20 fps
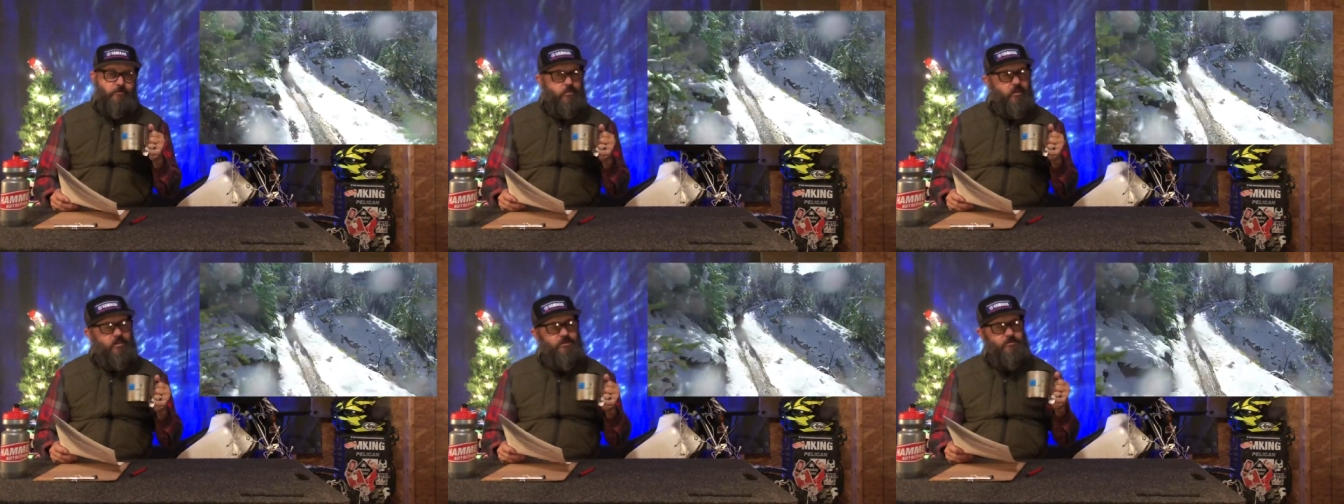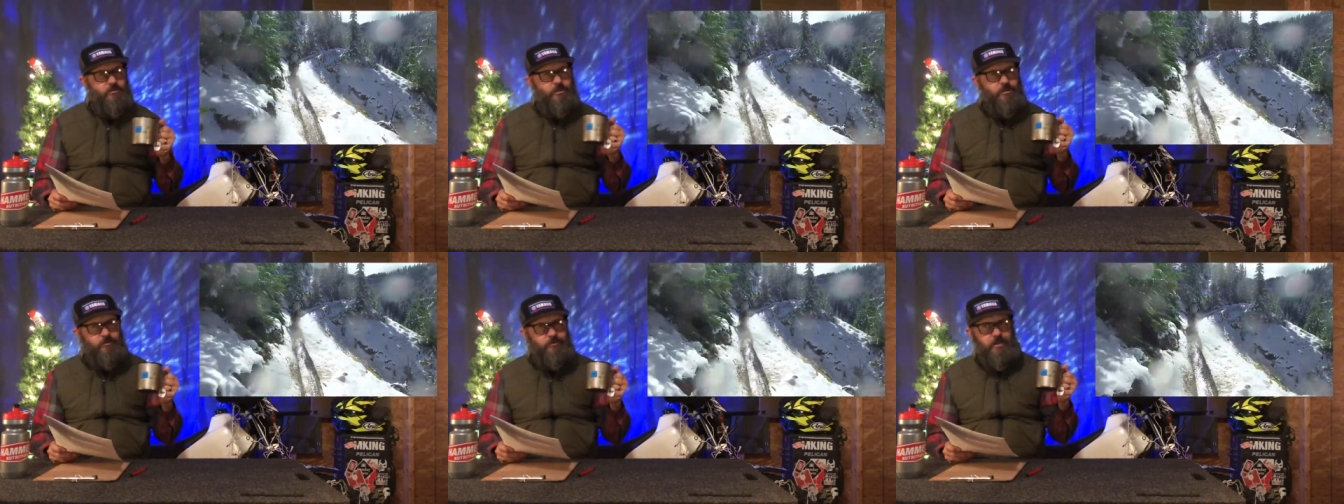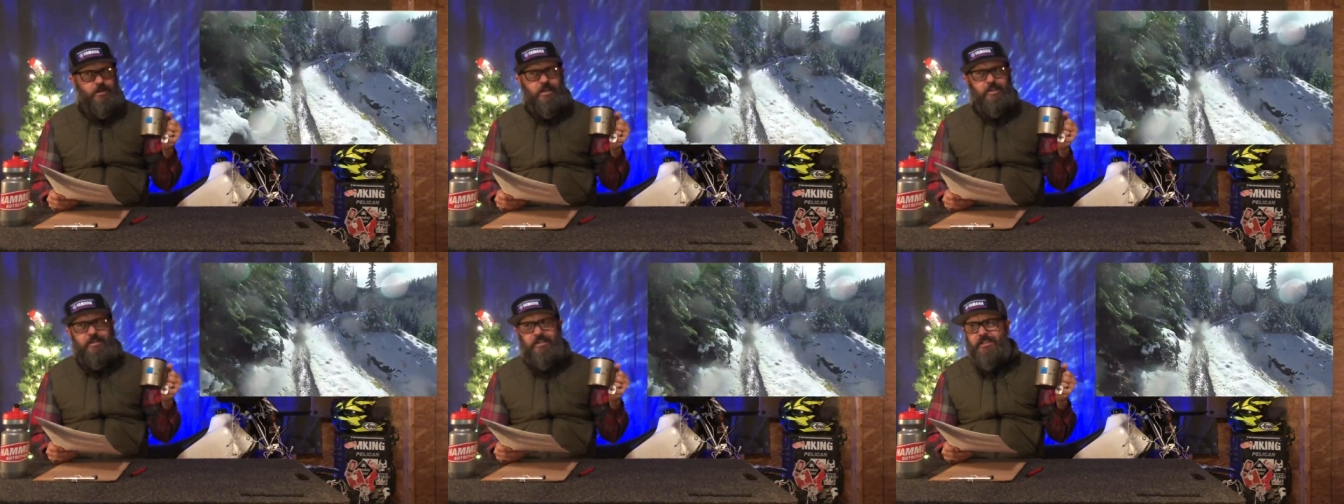Makes you want to
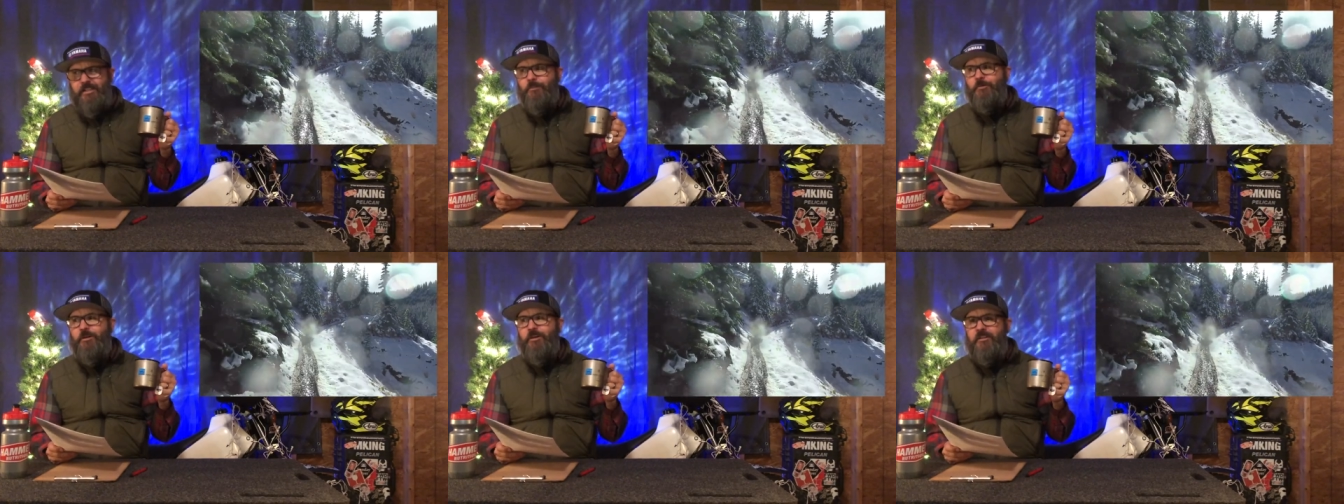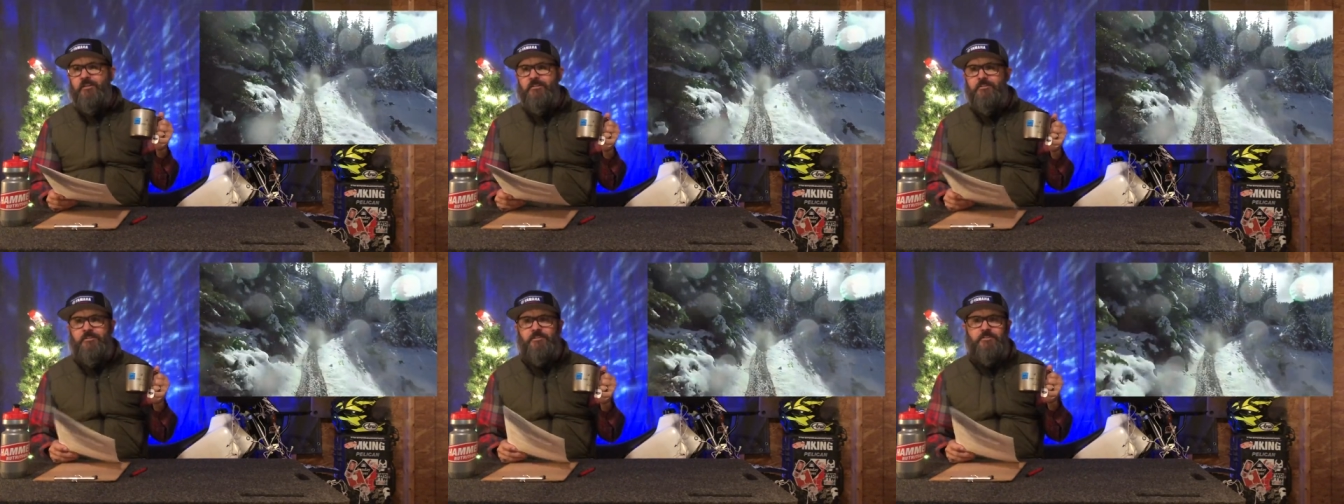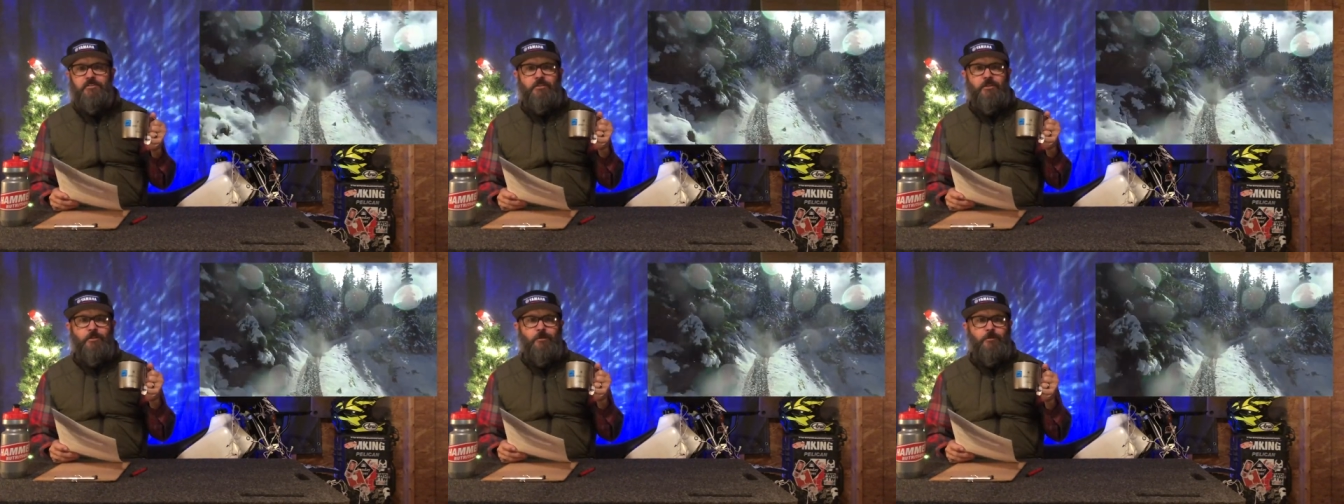ride anywhere in the
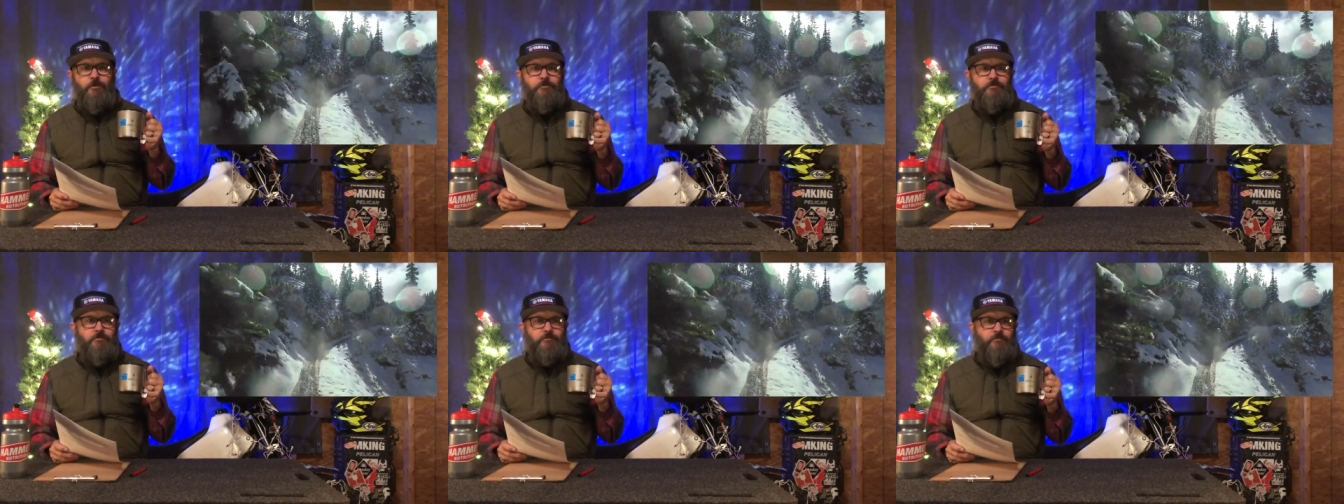snow,